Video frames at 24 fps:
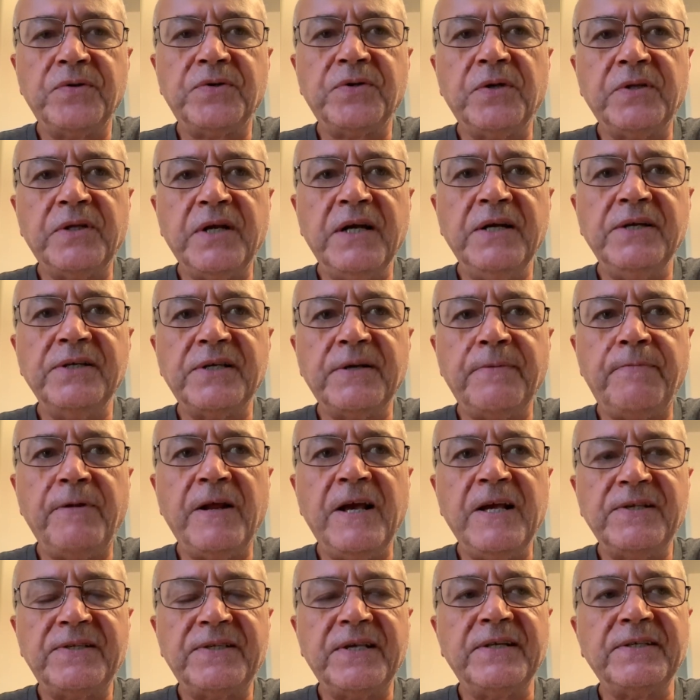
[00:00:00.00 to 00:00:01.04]
So there is a
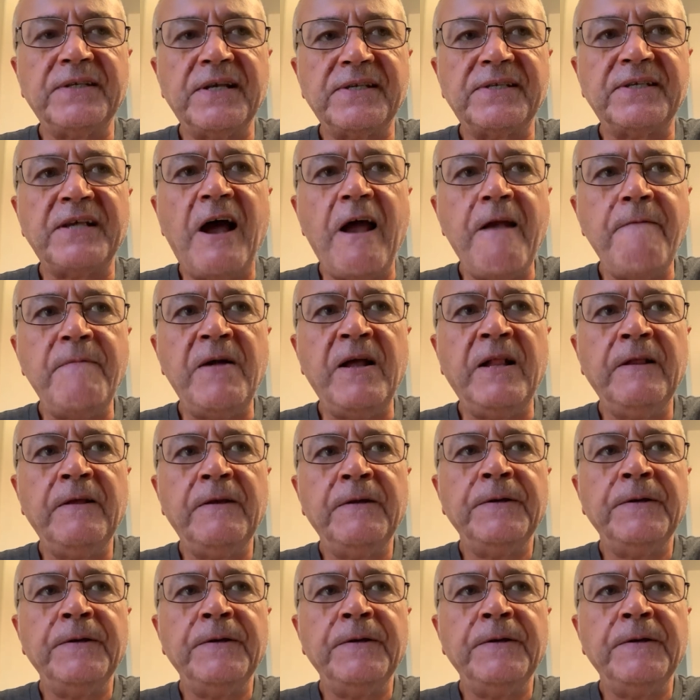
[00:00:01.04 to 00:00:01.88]
place that says assignment.